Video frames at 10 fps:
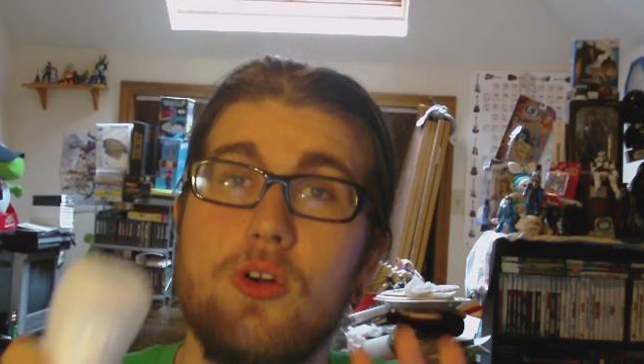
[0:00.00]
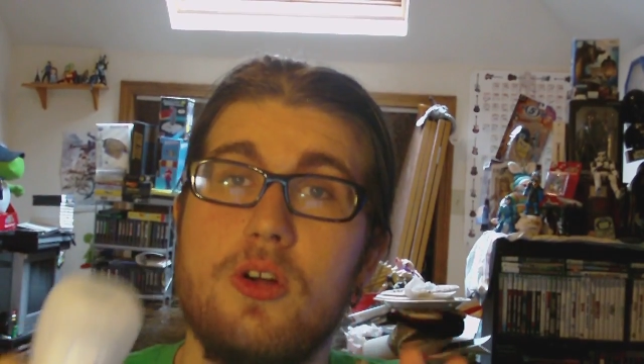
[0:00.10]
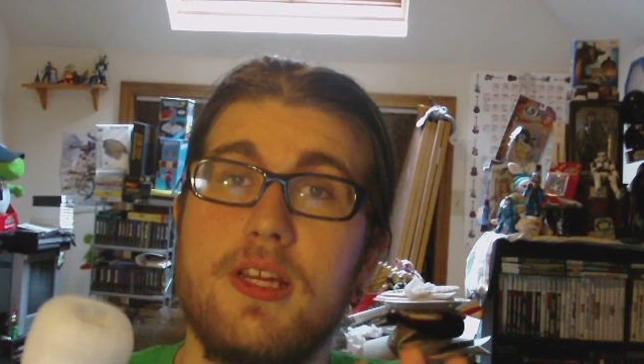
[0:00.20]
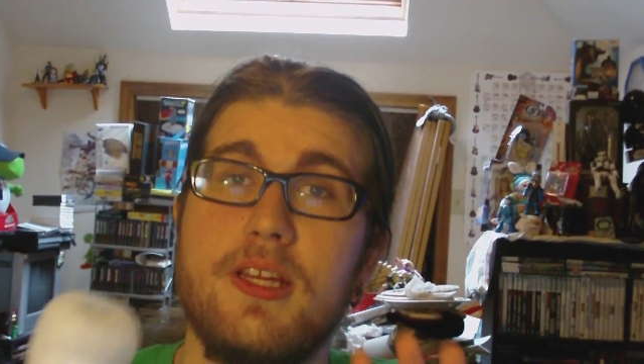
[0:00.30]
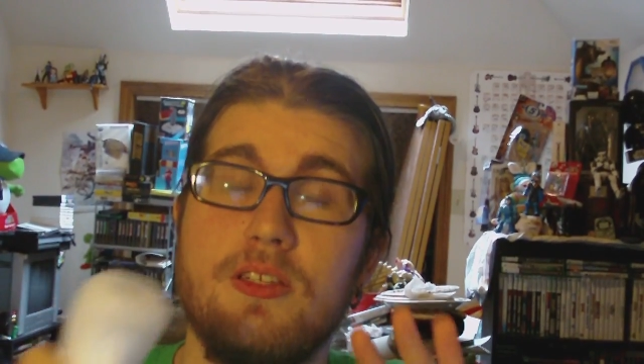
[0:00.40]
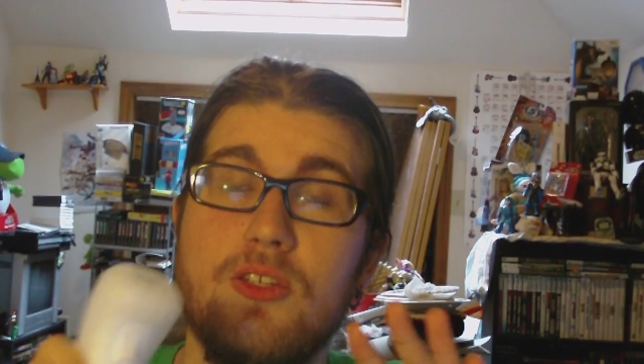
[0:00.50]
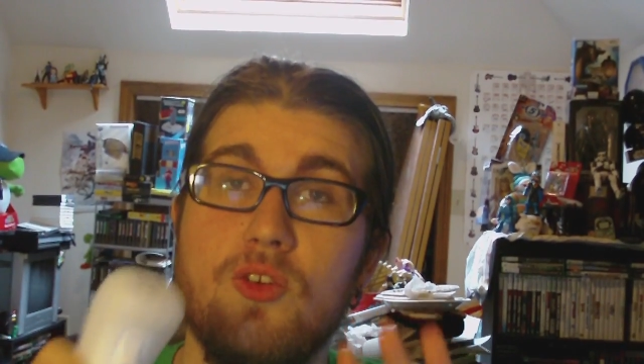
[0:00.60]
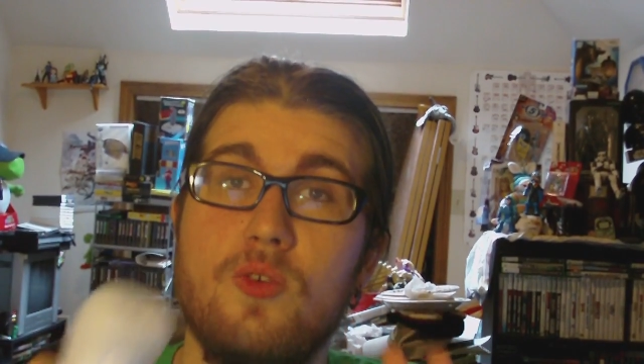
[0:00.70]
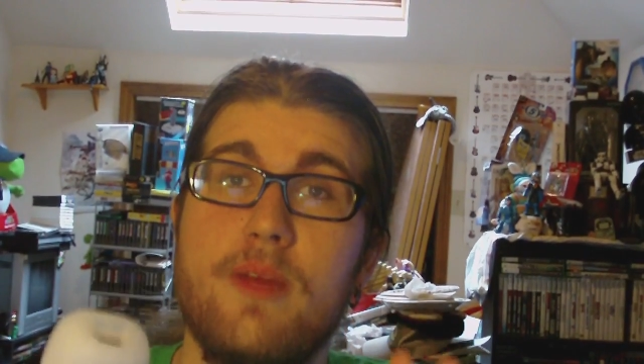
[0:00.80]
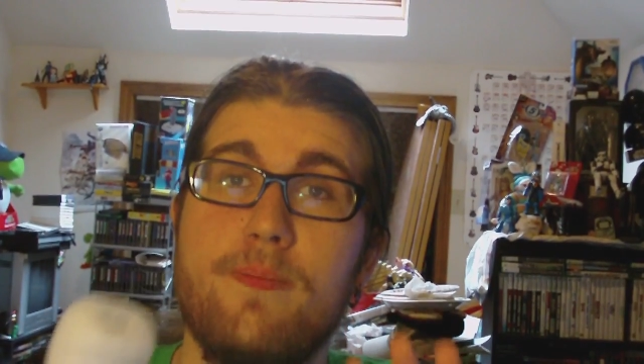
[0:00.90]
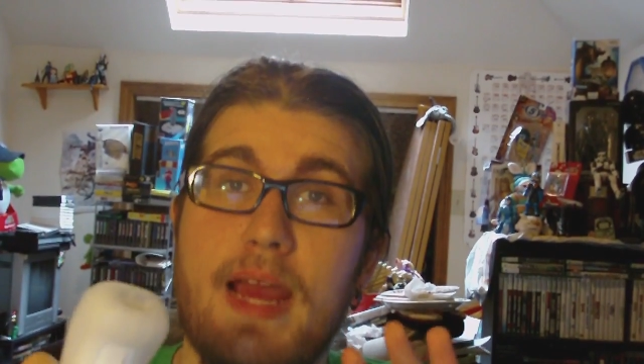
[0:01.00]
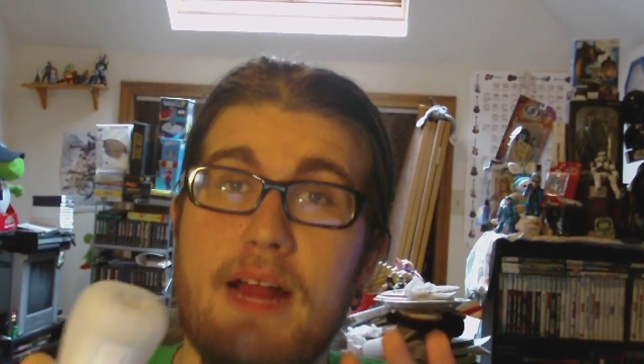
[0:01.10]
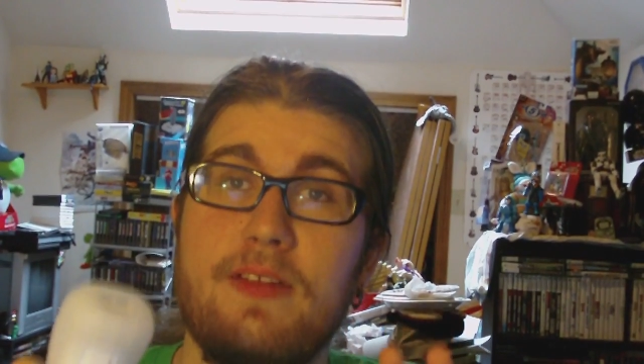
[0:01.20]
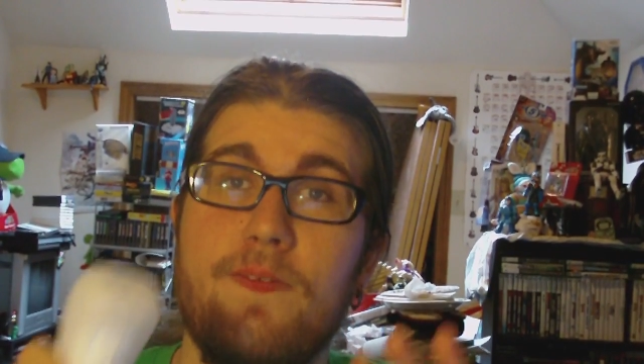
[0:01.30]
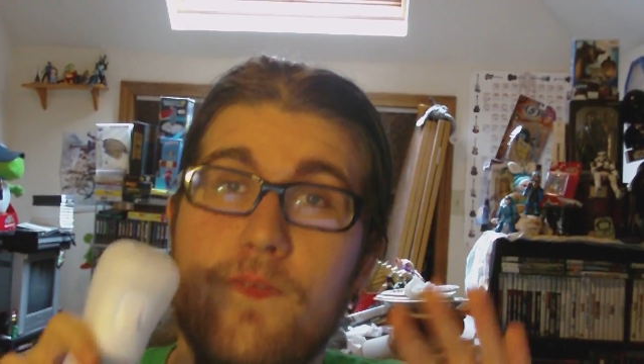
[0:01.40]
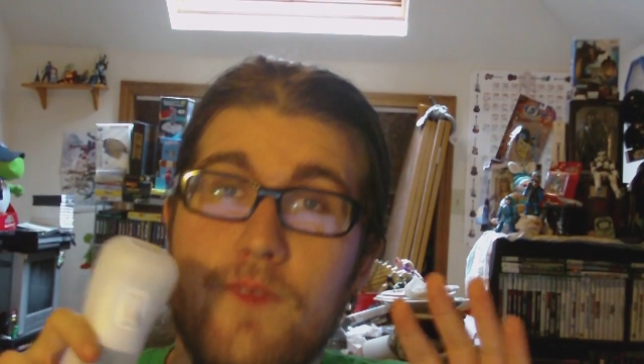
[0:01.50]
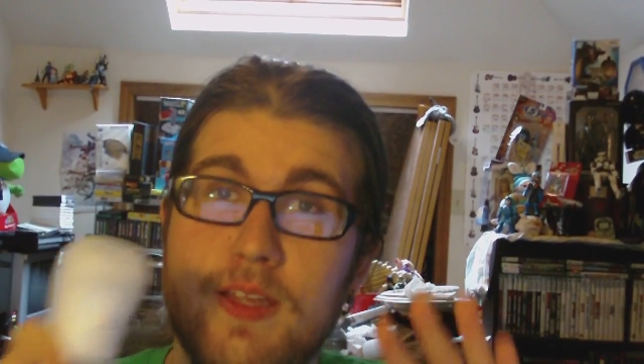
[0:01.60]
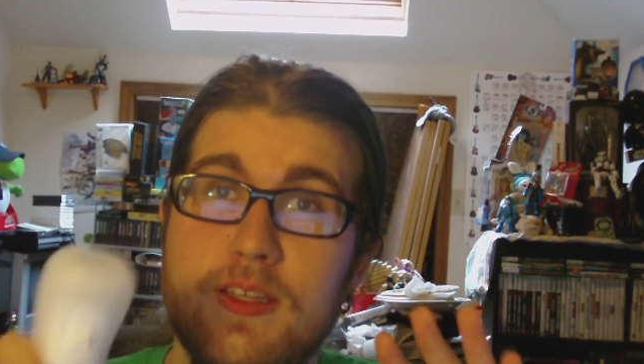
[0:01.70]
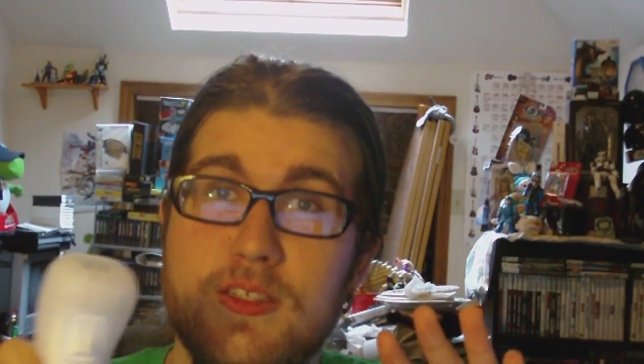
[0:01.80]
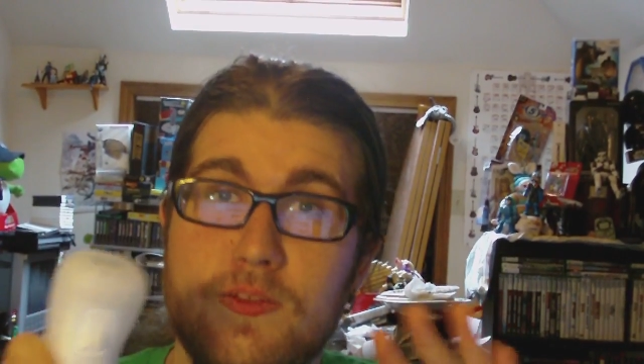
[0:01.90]
turn into a Bally
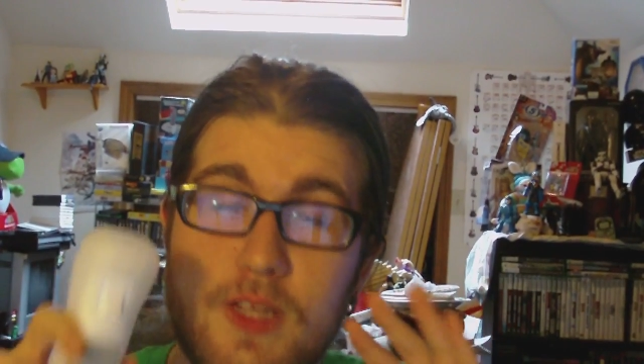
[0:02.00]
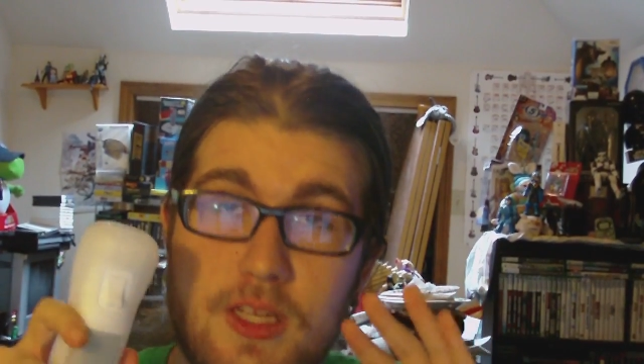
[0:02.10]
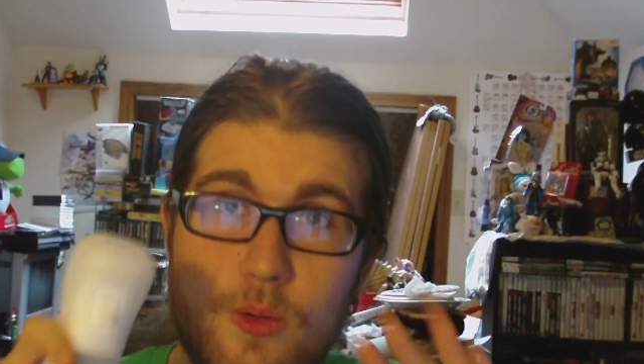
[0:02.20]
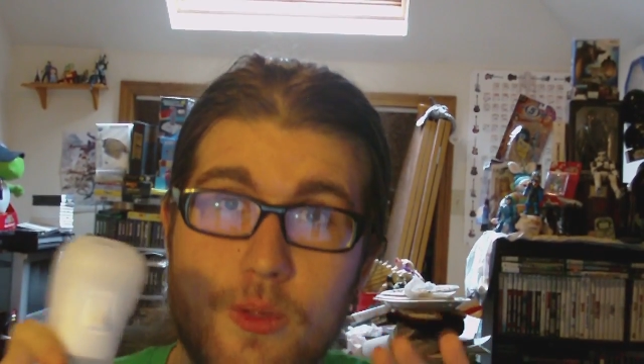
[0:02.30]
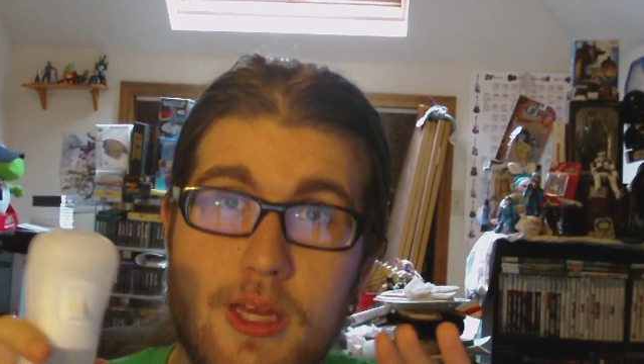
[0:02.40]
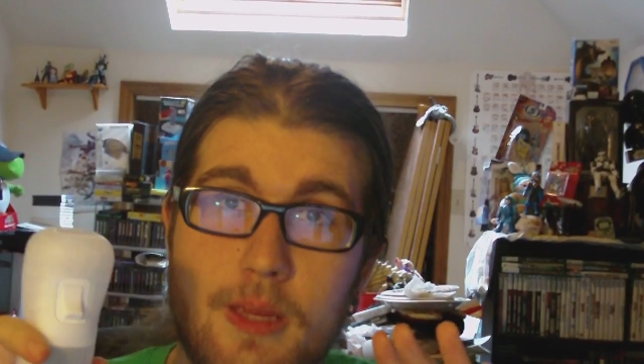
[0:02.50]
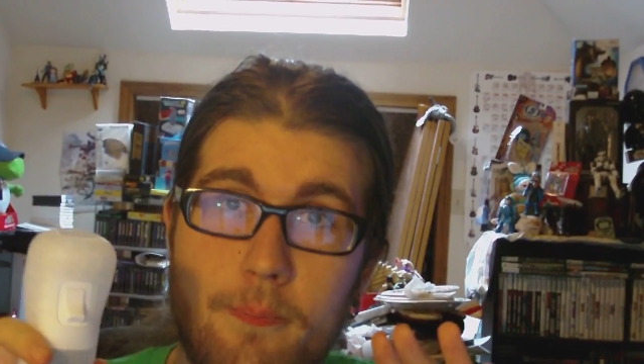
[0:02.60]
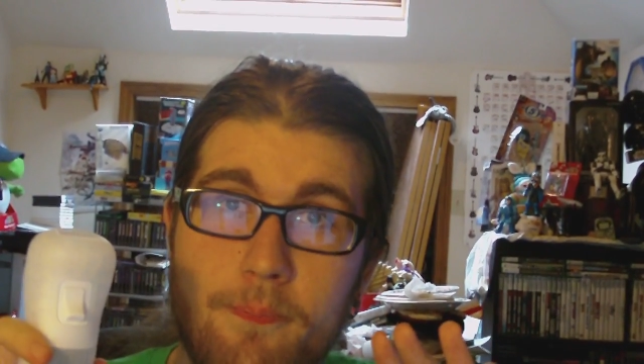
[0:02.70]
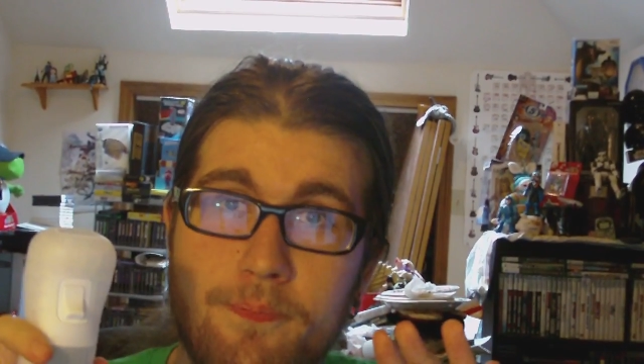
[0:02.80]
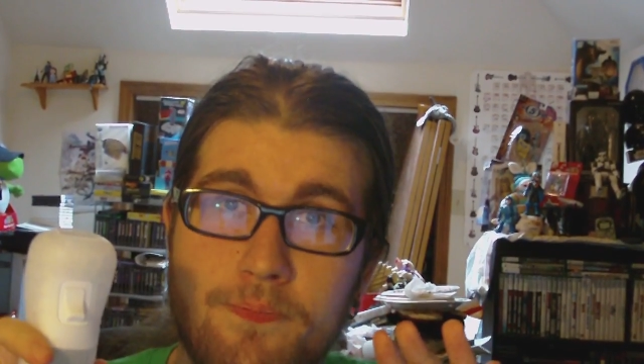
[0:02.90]
fitness video game?